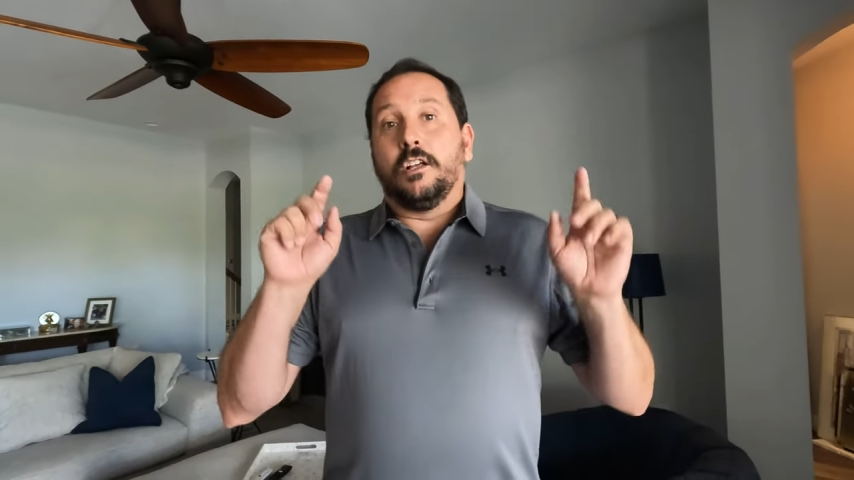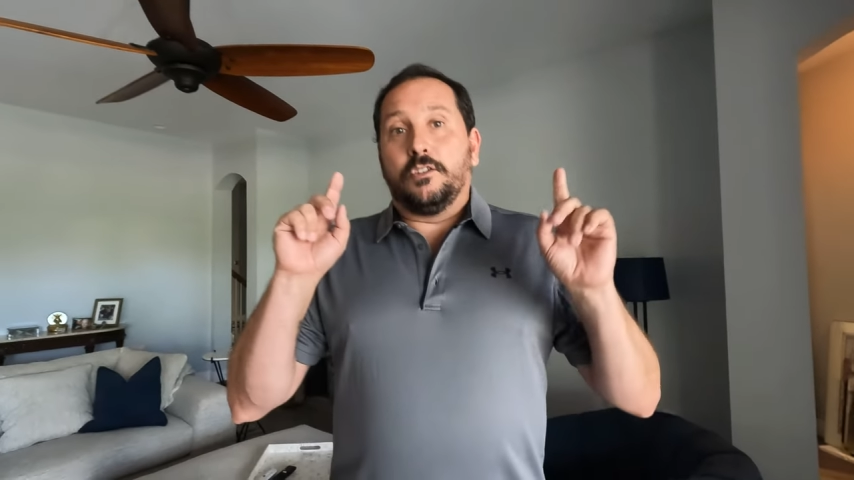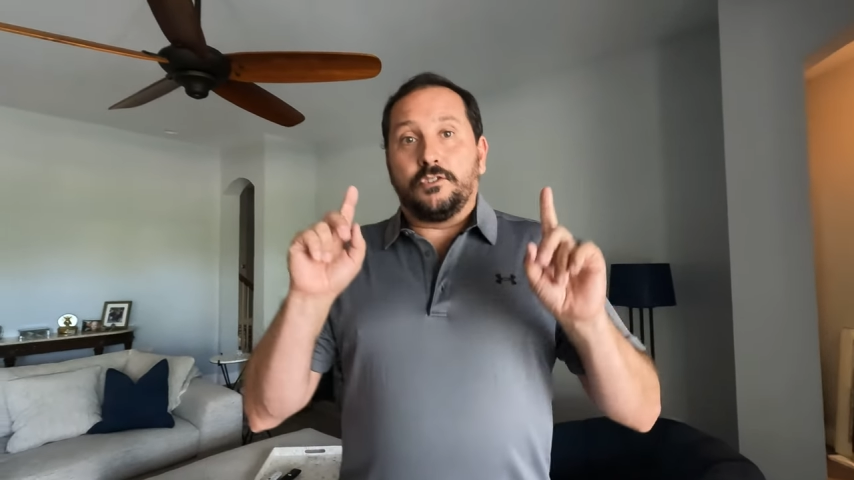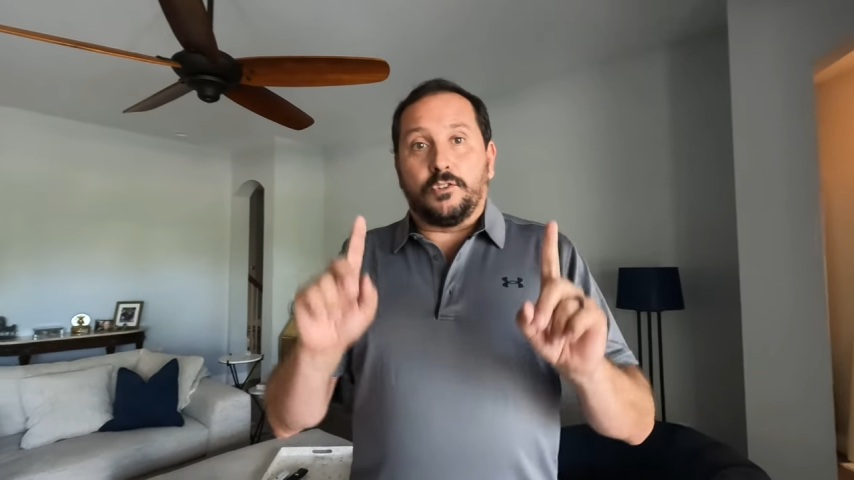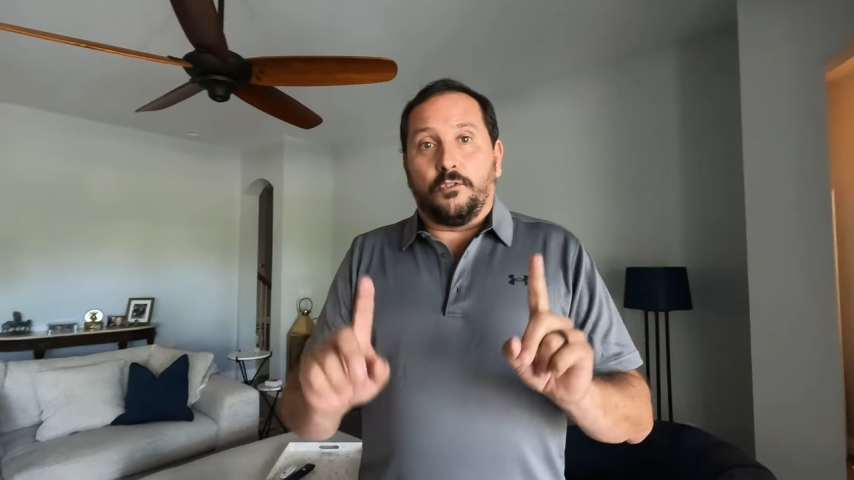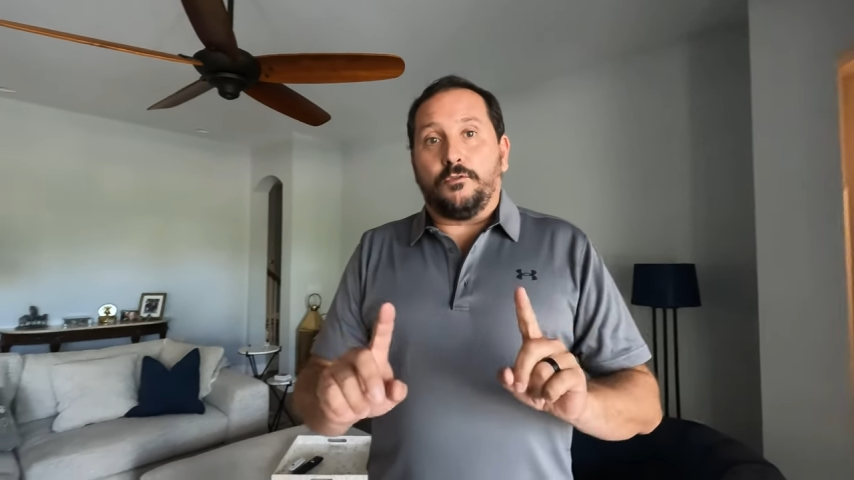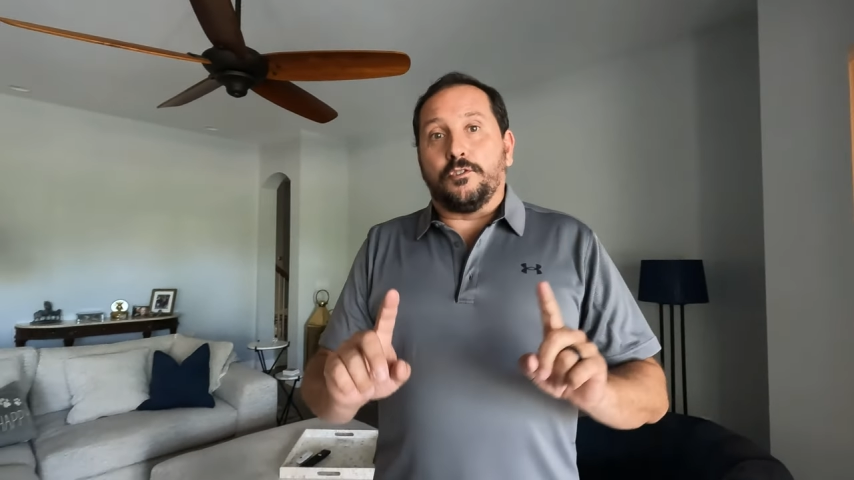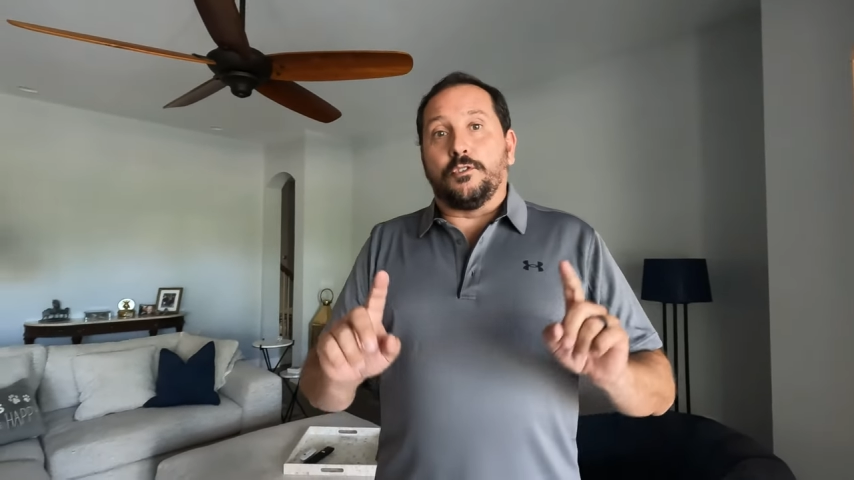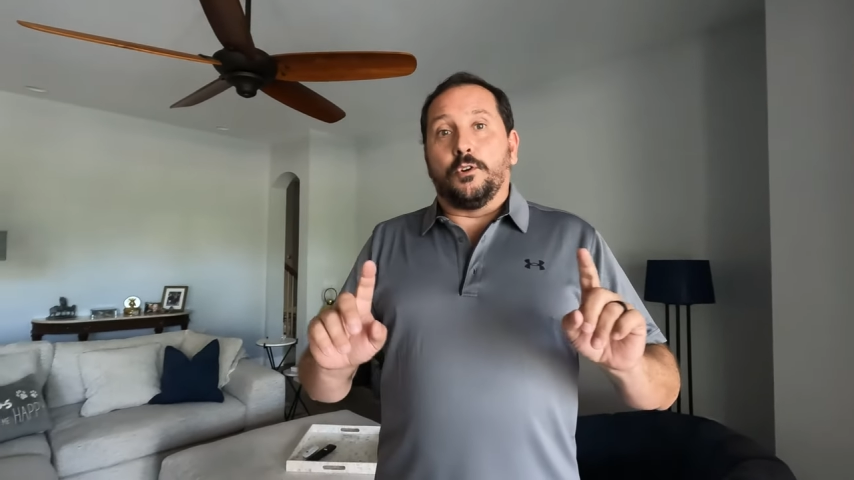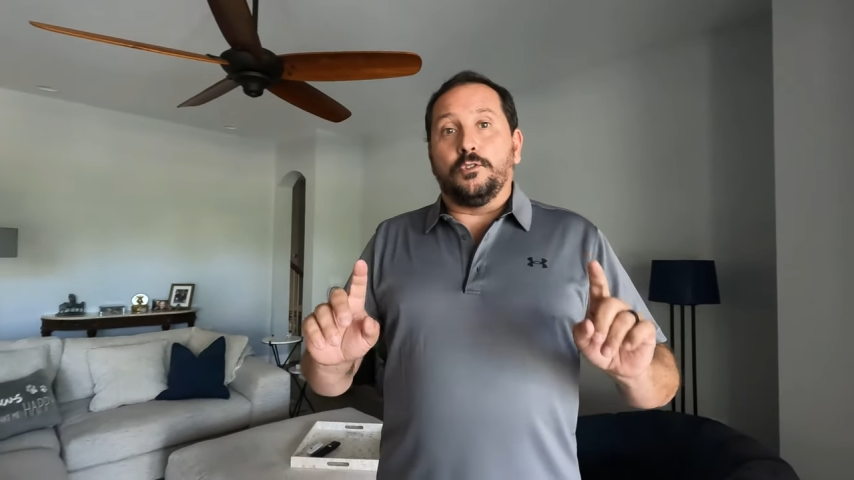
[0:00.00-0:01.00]
So for
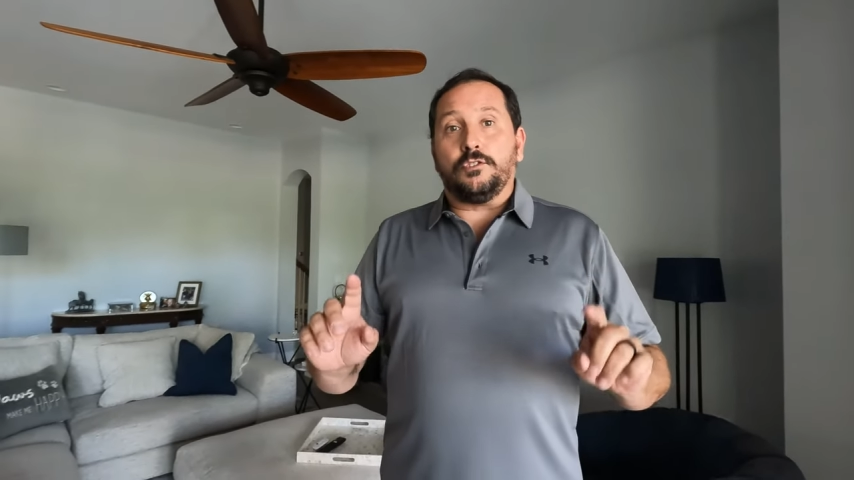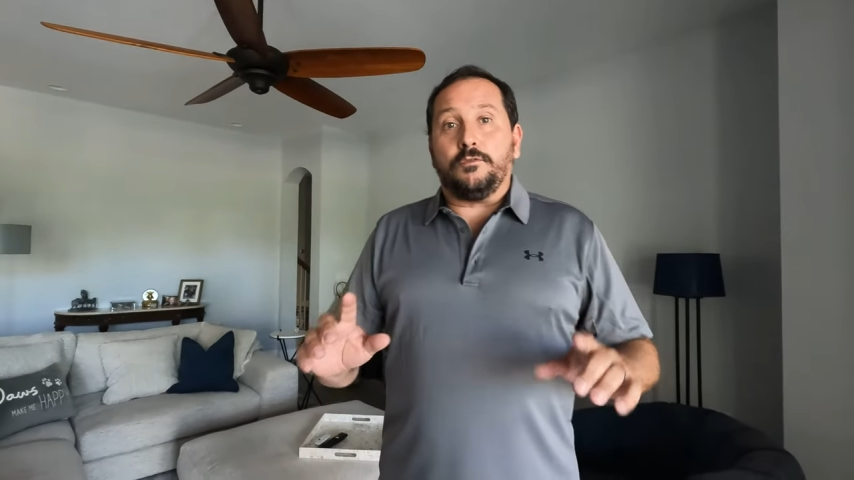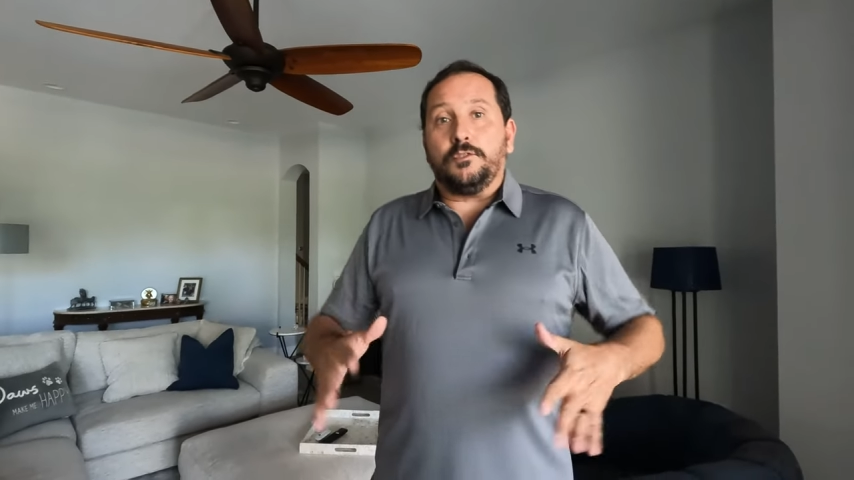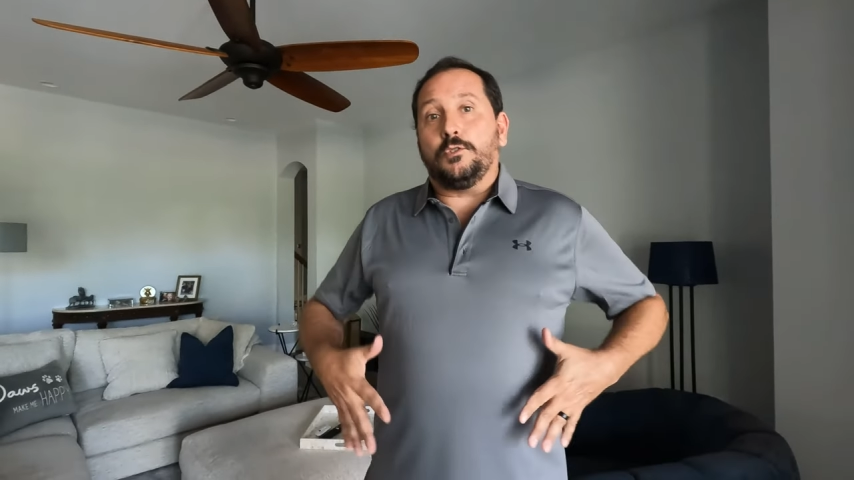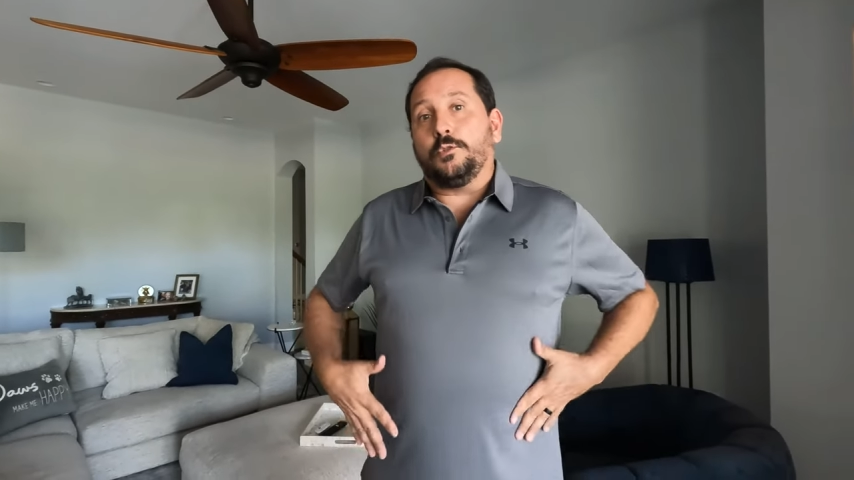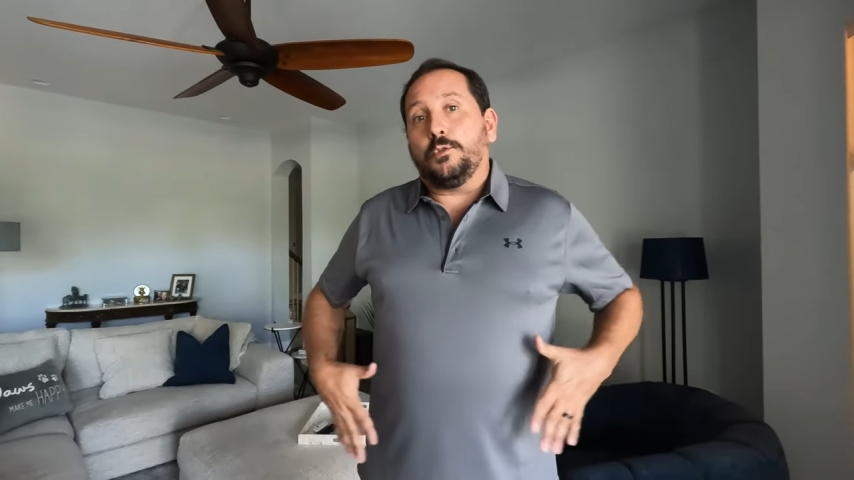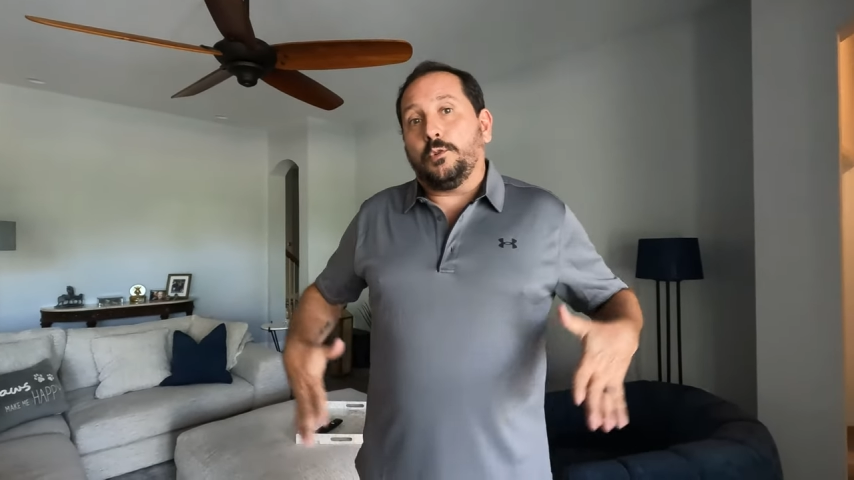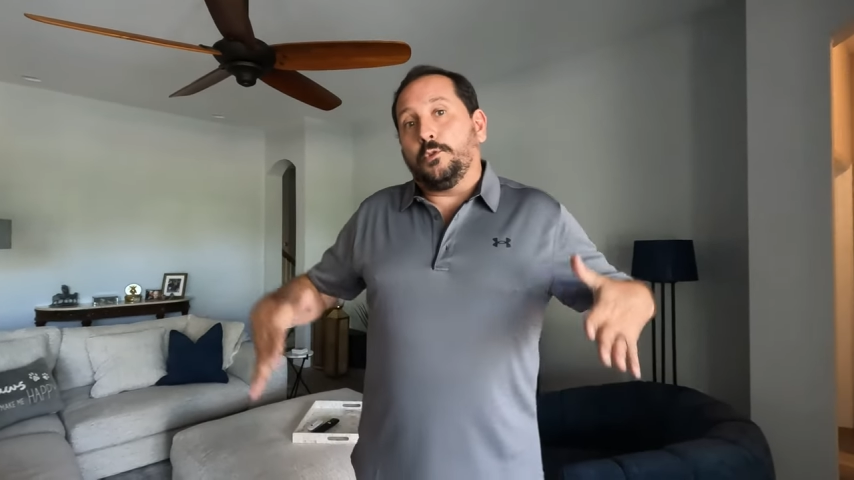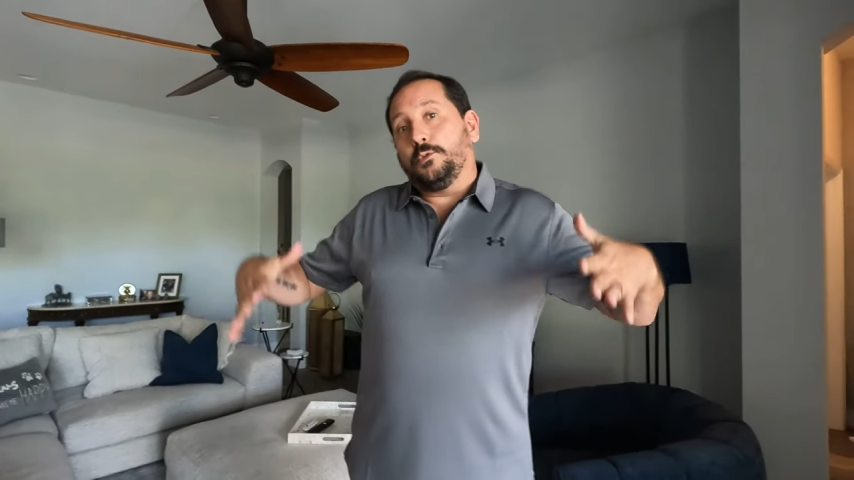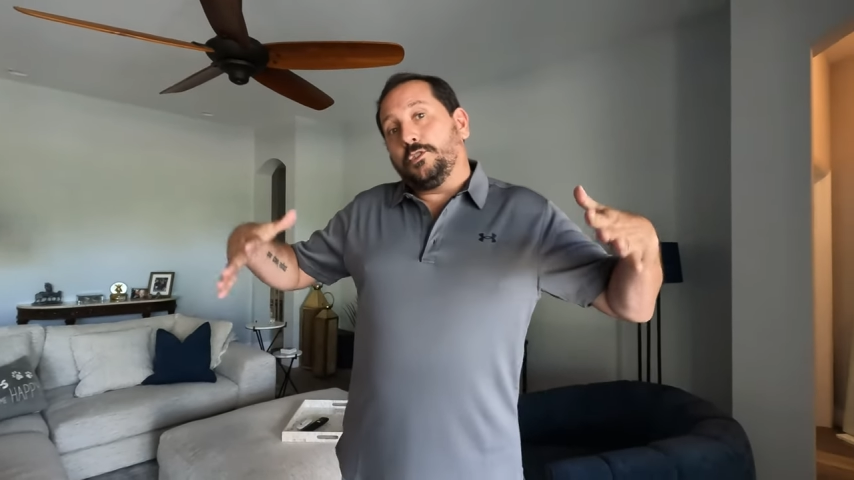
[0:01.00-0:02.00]
those of you
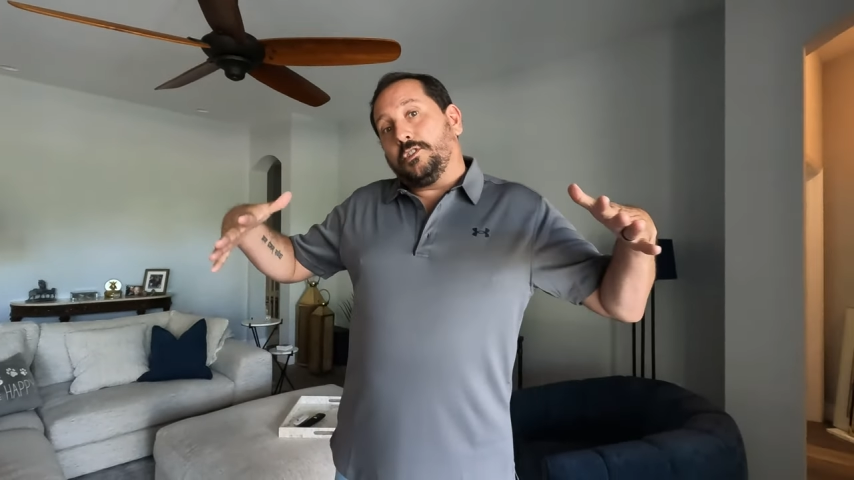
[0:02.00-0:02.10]
who